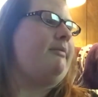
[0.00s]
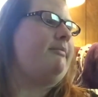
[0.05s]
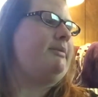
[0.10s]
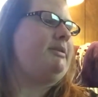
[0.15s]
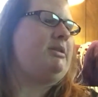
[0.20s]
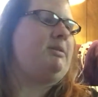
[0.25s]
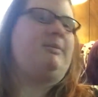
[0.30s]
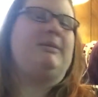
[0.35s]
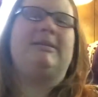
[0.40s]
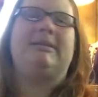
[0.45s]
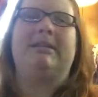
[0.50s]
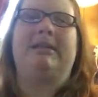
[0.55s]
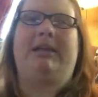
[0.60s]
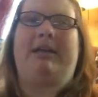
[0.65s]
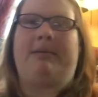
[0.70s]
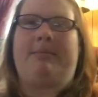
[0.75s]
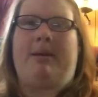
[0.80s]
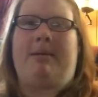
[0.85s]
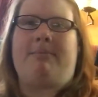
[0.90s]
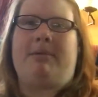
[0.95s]
It's been sitting
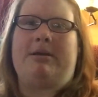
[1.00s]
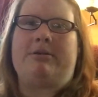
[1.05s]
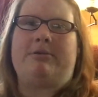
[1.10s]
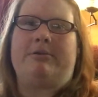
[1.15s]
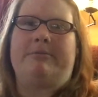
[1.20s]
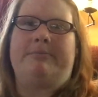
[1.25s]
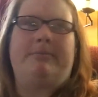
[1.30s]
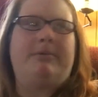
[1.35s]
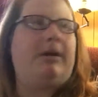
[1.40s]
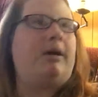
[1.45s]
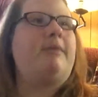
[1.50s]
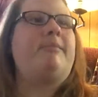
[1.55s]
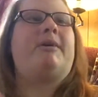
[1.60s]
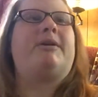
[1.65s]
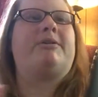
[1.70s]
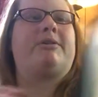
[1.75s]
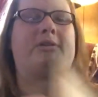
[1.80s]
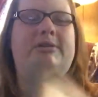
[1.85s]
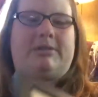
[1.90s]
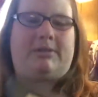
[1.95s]
in my bedroom on my
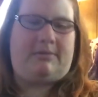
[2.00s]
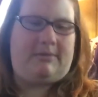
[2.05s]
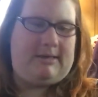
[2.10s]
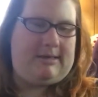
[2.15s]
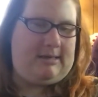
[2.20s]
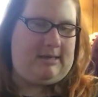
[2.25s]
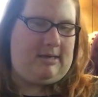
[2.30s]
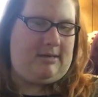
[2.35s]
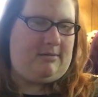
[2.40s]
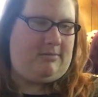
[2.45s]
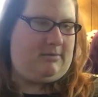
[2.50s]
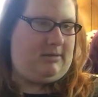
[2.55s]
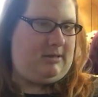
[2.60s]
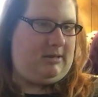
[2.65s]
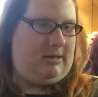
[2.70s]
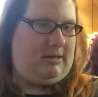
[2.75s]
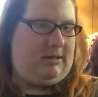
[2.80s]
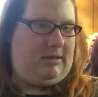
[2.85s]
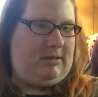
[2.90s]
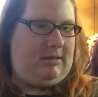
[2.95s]
dresser right now,
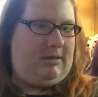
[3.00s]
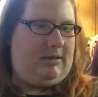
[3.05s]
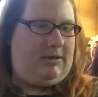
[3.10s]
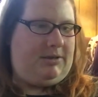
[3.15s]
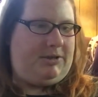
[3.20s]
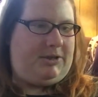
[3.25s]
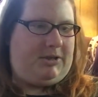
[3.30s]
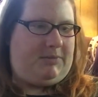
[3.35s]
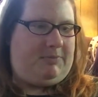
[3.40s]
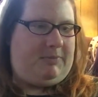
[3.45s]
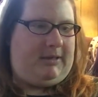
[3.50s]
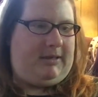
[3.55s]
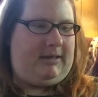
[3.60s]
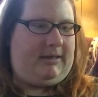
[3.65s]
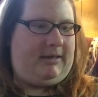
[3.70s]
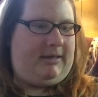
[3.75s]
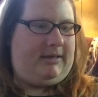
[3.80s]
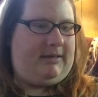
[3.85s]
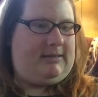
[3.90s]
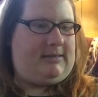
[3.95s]
just
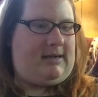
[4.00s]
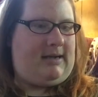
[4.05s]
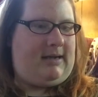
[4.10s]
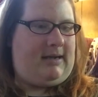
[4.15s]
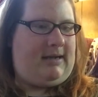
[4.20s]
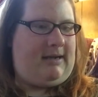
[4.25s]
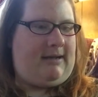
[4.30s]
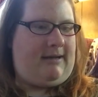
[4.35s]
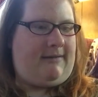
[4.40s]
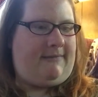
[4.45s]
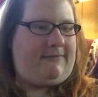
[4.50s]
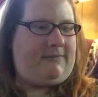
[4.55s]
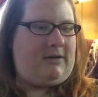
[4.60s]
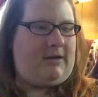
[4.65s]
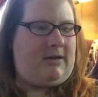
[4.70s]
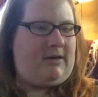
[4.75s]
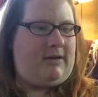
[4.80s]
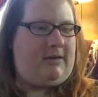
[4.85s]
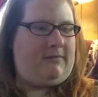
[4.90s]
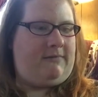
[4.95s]
because I have
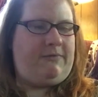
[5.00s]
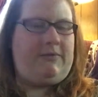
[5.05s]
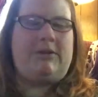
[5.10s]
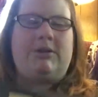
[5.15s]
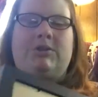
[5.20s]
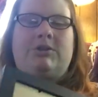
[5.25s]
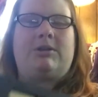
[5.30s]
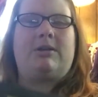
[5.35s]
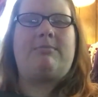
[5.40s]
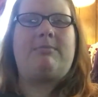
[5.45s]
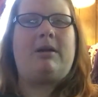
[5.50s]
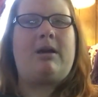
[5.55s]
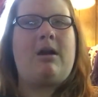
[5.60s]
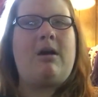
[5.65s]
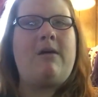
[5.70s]
not finished up my